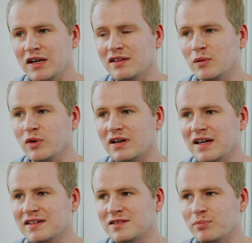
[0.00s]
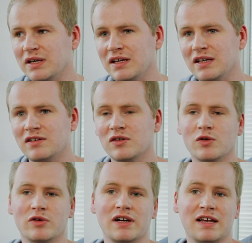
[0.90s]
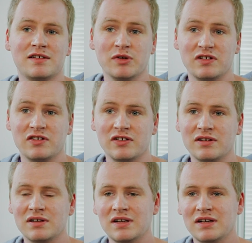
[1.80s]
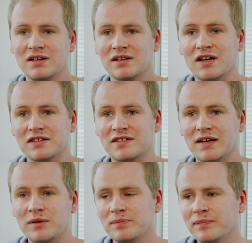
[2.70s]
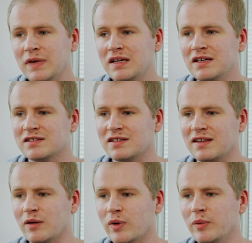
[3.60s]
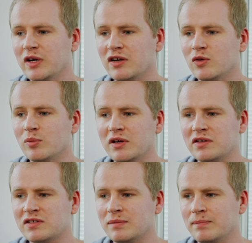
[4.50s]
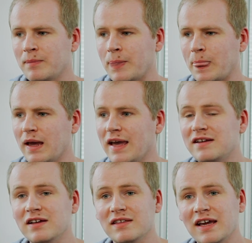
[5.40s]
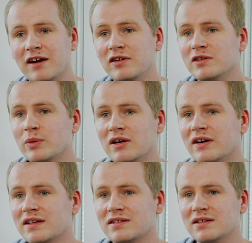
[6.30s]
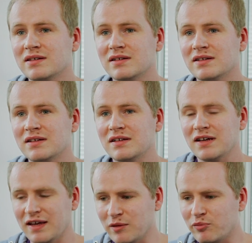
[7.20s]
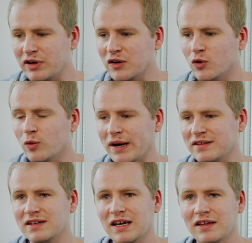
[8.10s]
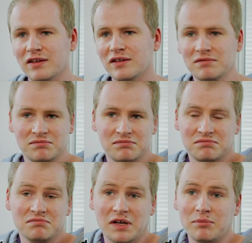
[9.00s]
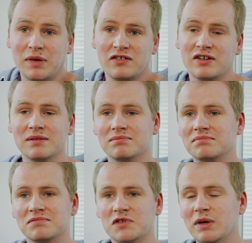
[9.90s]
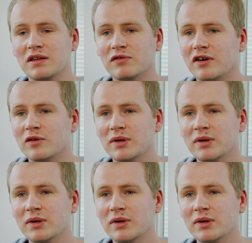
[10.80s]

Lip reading: anything with a less speed or a less position, cut out. So that way we could almost edit the areas we liked and then bring it all back together and mesh it to make the final